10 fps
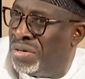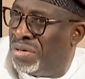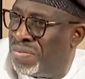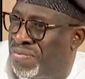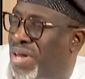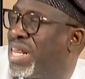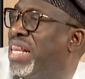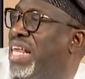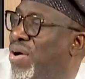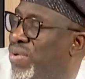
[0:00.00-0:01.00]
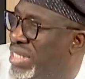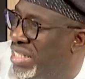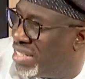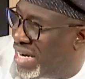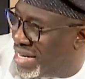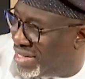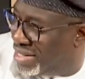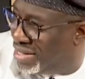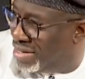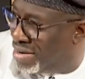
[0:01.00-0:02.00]
further their own
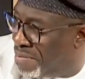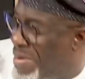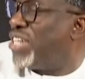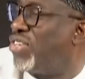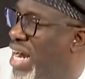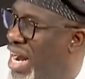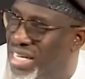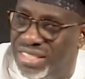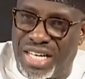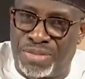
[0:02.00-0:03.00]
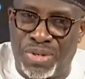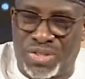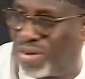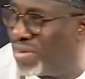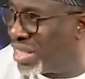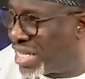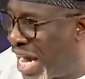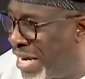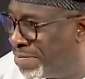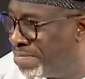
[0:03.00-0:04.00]
interests, personal interests most of the
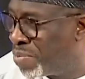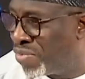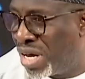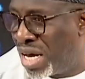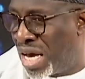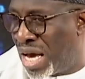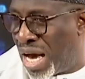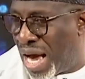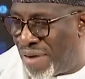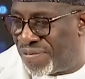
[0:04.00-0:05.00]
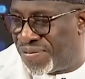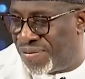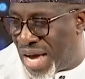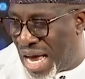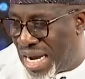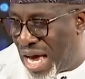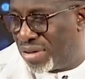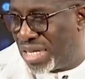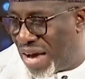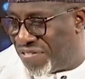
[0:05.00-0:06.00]
time, have
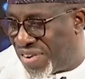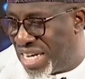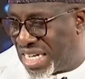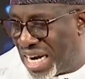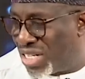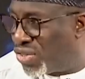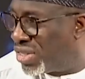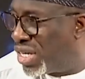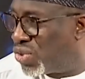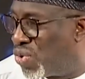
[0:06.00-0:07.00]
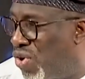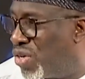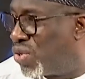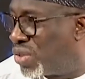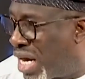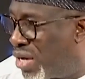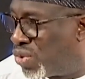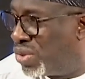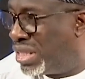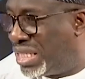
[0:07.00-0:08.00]
allowed their friends and associates to run to town
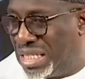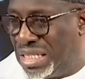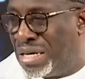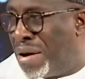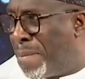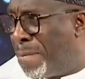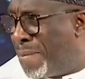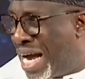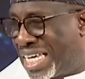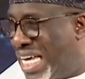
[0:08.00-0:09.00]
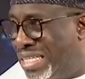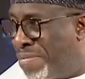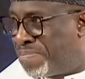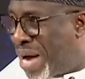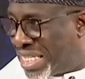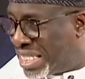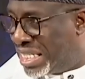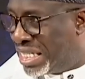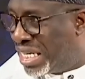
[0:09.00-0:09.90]
to demarket the party